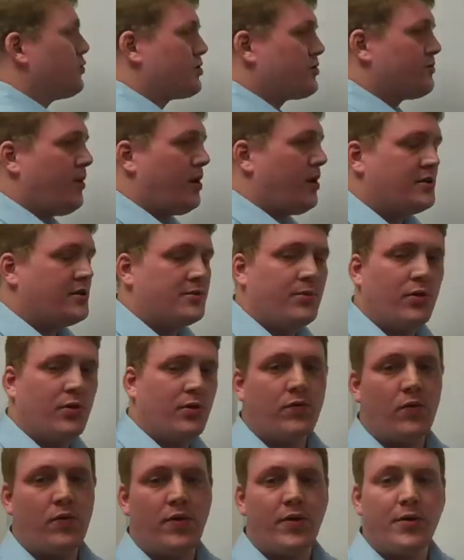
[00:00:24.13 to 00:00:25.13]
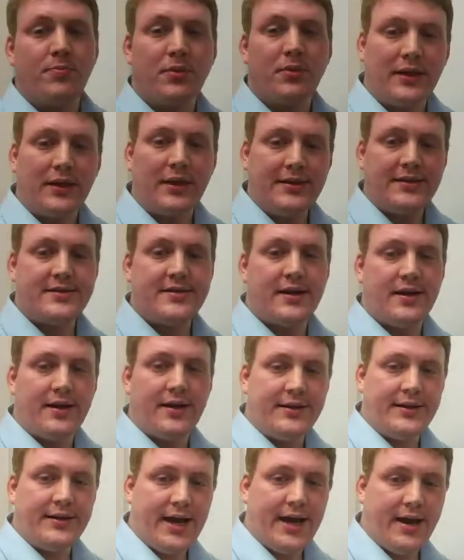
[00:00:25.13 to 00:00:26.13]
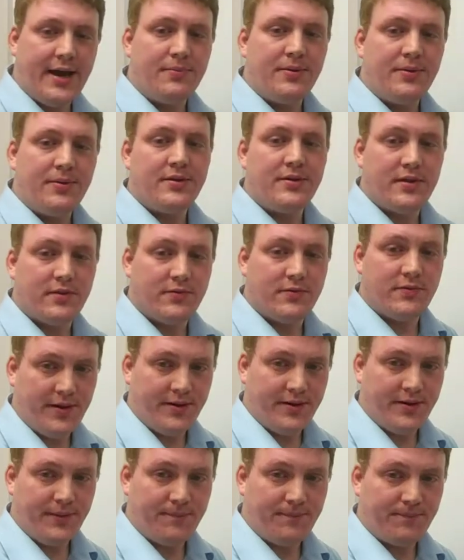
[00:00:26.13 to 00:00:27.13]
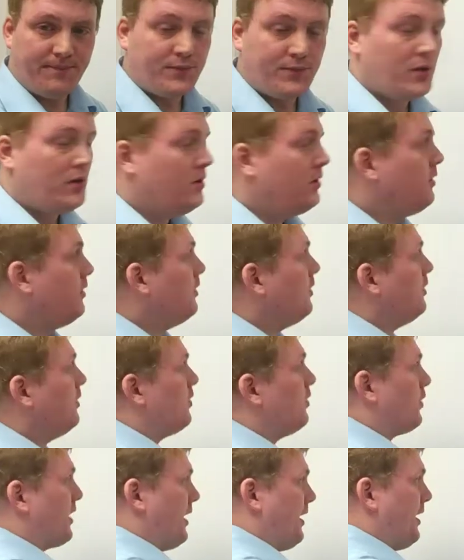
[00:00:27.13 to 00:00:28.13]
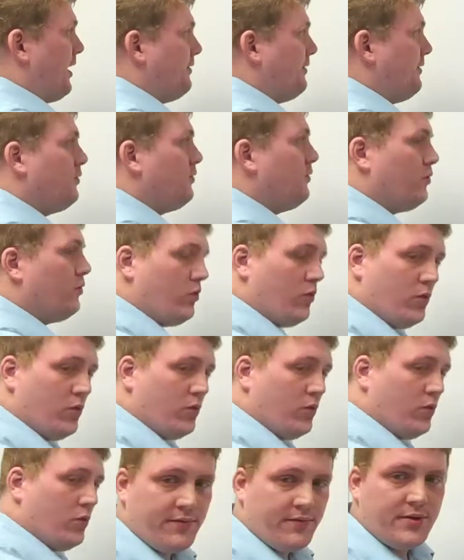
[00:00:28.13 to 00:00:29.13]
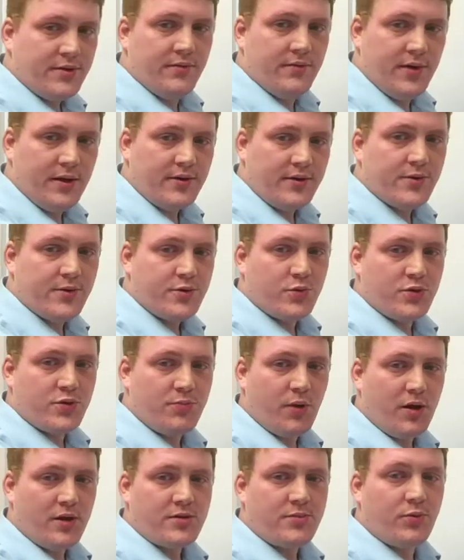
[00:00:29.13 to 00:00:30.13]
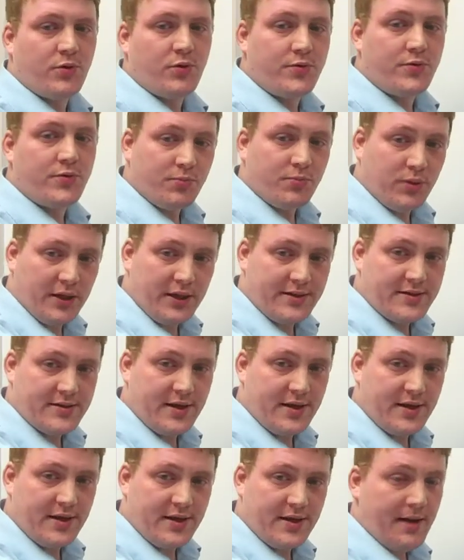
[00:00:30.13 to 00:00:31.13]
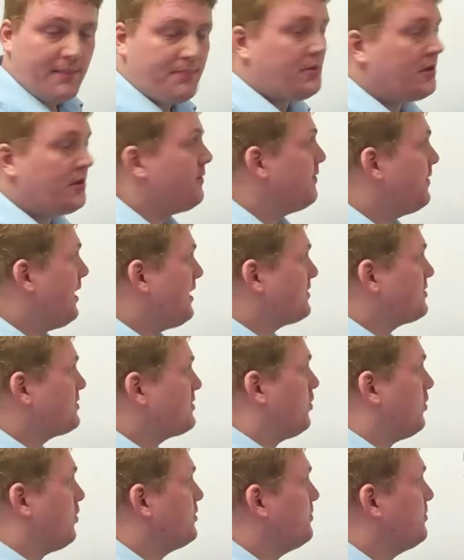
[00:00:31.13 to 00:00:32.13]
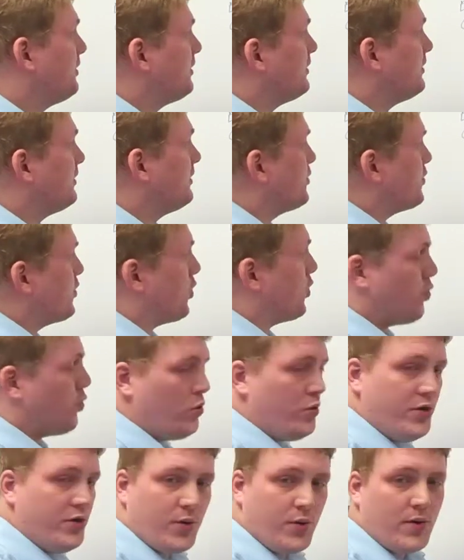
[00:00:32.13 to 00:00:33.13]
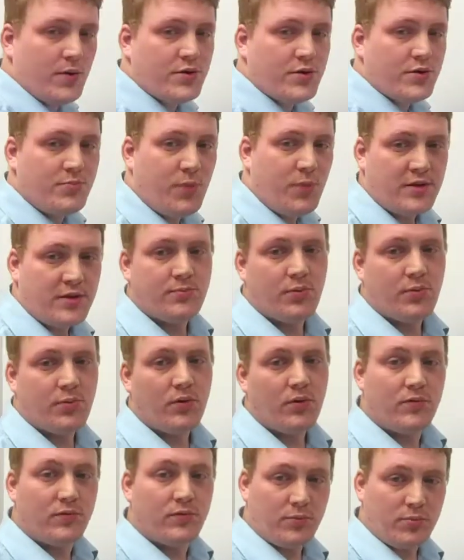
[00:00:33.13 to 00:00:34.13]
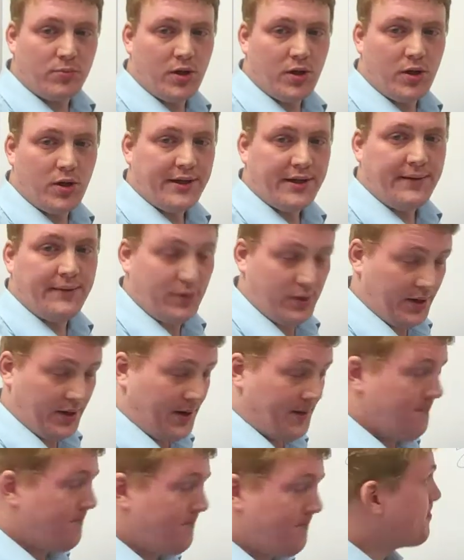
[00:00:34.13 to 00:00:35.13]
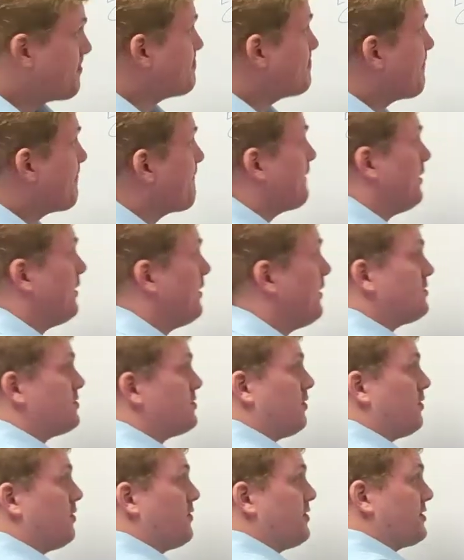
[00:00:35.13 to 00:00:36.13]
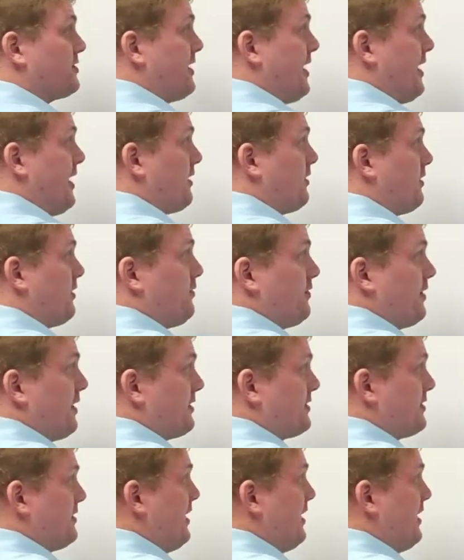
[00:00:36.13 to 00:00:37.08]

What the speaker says: responsible for their play side gap defender. Okay? Whichever defender is responsible for your play side gap, that's ultimately who you're responsible for blocking. Okay? So for this tackle, that's